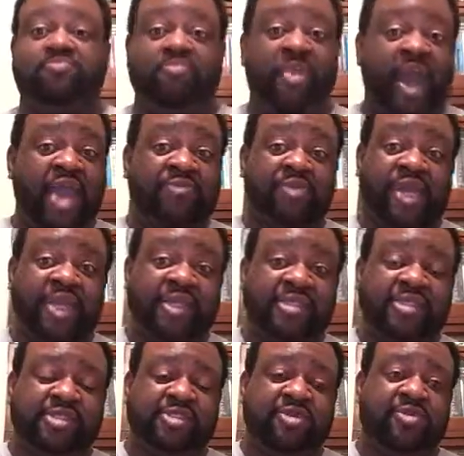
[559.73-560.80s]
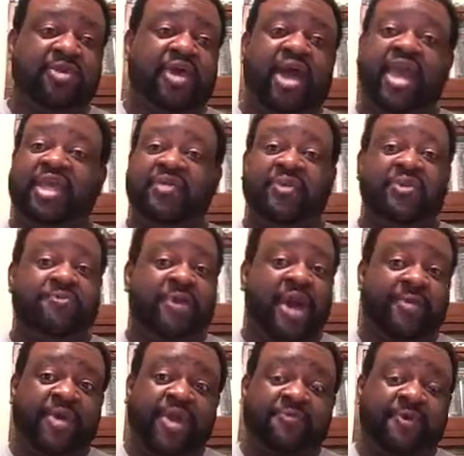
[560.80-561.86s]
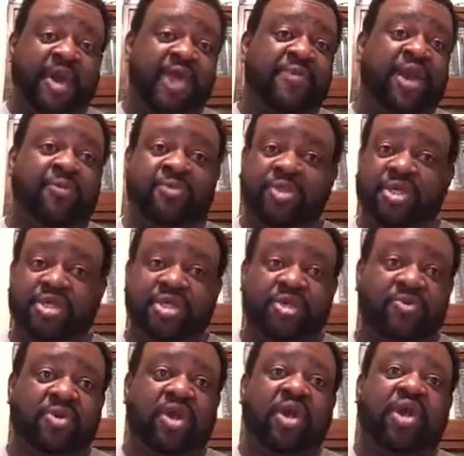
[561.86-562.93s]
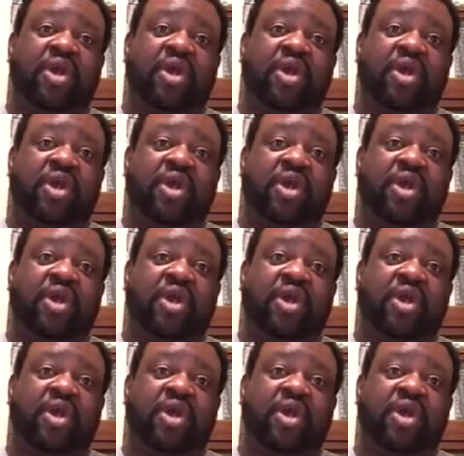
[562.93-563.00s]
my rating is concerned, I give it a 5 out of 5. I really do.